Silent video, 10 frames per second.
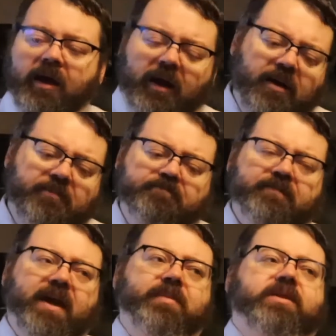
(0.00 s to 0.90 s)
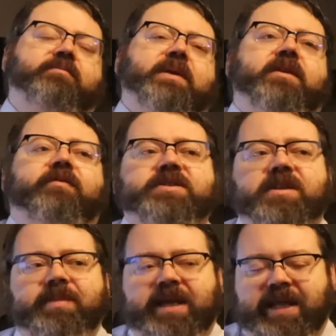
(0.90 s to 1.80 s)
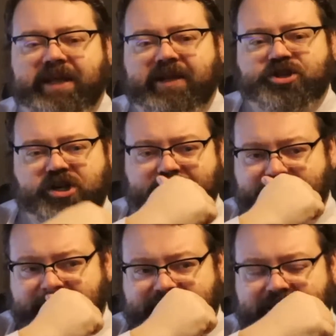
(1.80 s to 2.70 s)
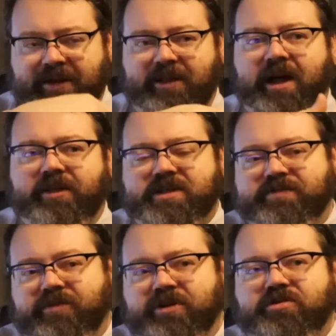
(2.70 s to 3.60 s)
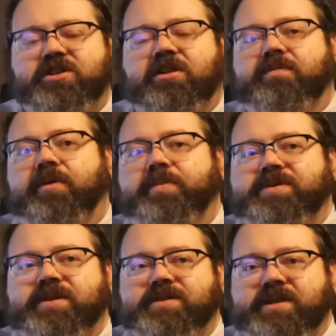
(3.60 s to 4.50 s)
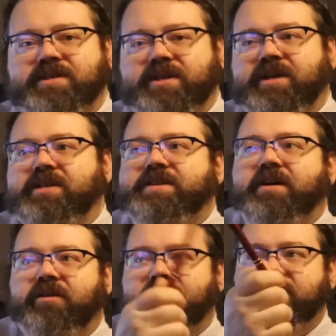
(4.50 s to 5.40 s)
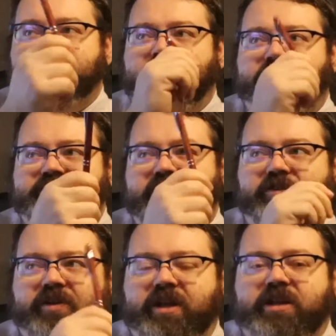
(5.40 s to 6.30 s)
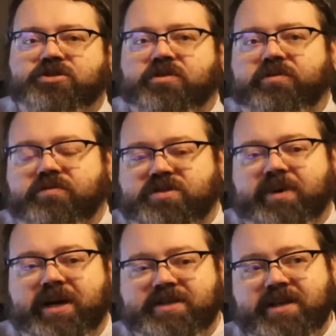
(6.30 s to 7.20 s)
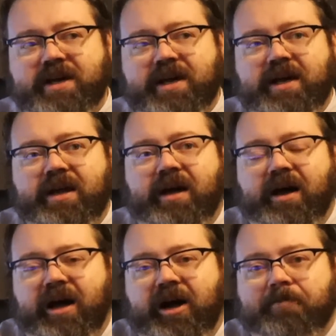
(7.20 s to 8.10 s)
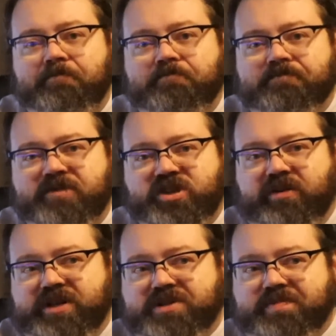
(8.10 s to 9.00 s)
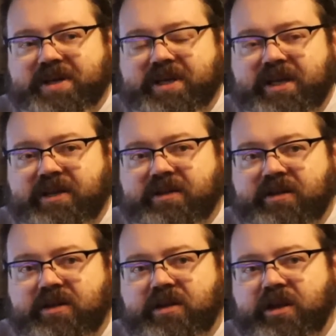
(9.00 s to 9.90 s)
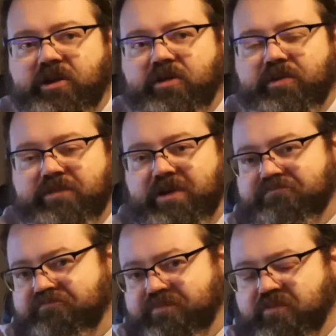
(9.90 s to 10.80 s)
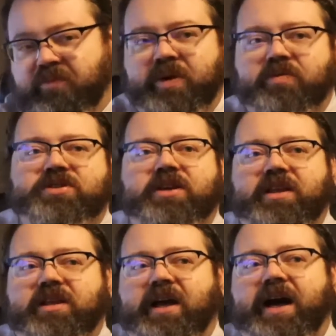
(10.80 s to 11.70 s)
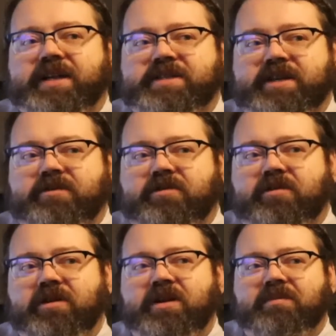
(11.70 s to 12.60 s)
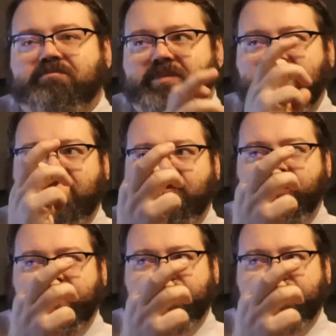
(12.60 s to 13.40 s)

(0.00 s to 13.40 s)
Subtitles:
The main reason to making each ship thin and long that's for interstellar purposes is to cut down on the stuff you're hitting as you go through space. Generally speaking, we would say the ideal minimum